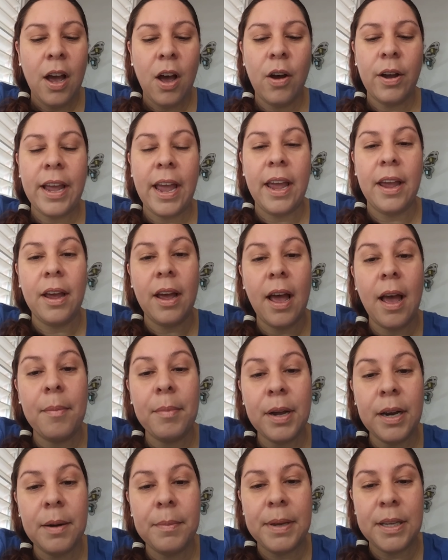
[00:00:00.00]
Okay,
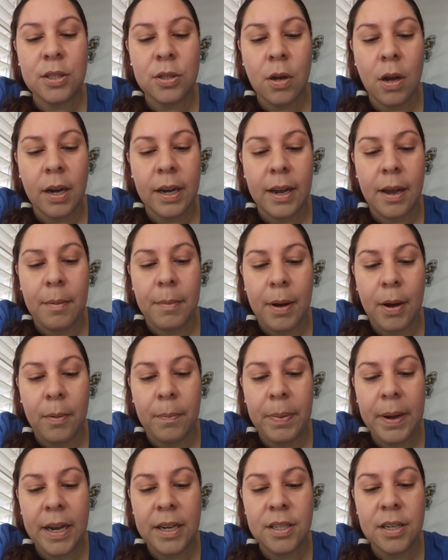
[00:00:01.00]
I'm gonna be talking
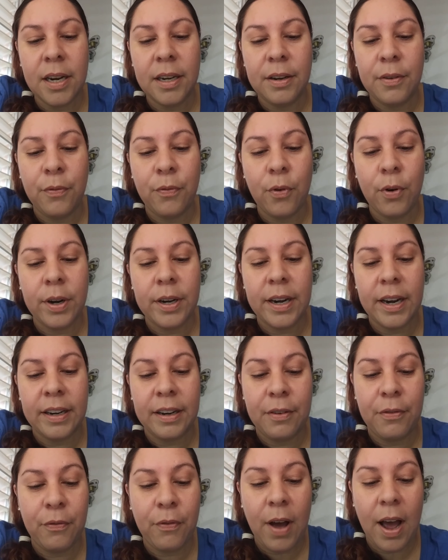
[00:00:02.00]
about page 94 and
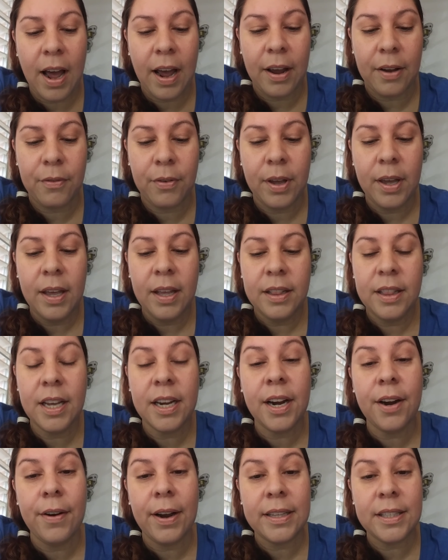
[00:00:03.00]
95, the
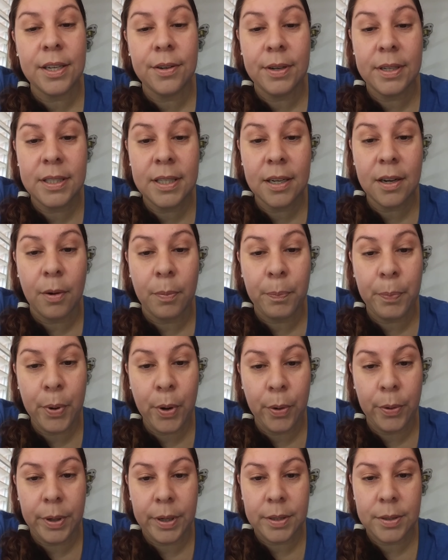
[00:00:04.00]
characteristic of
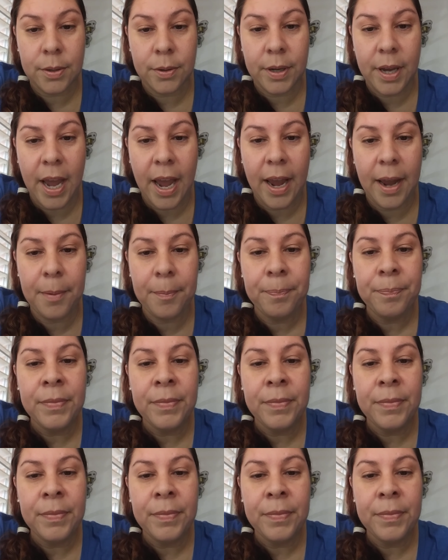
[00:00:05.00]
protist, okay?